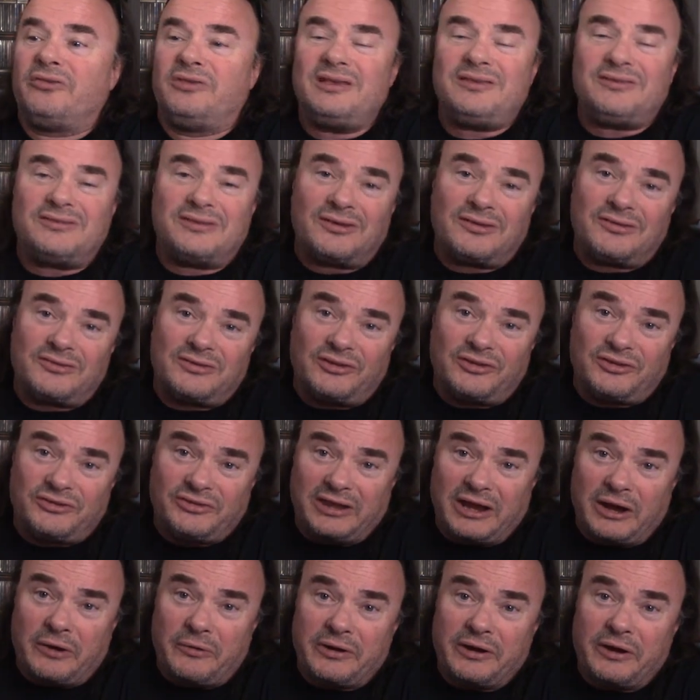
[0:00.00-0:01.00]
This is the
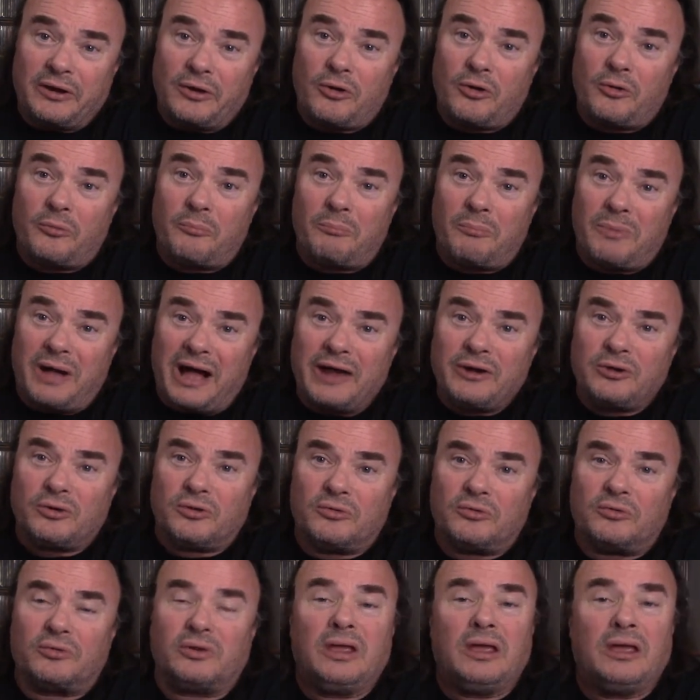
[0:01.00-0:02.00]
stereo
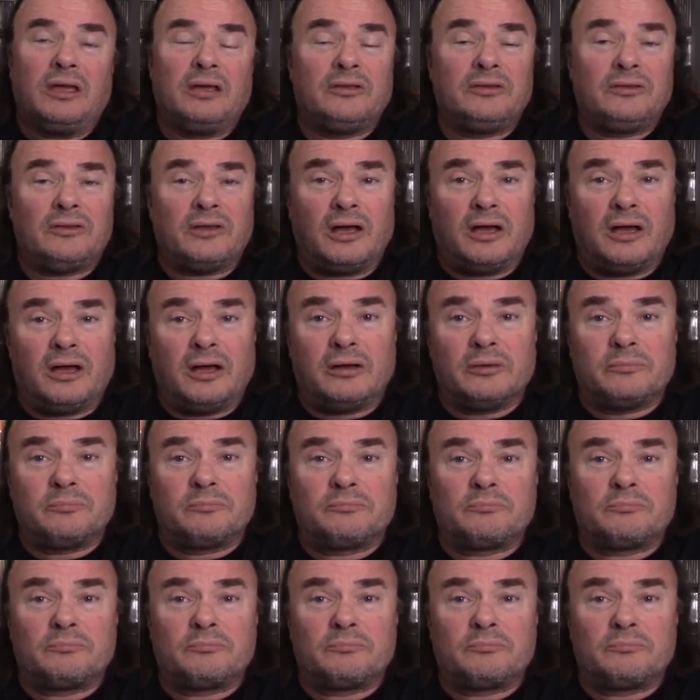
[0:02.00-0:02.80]
mono uh,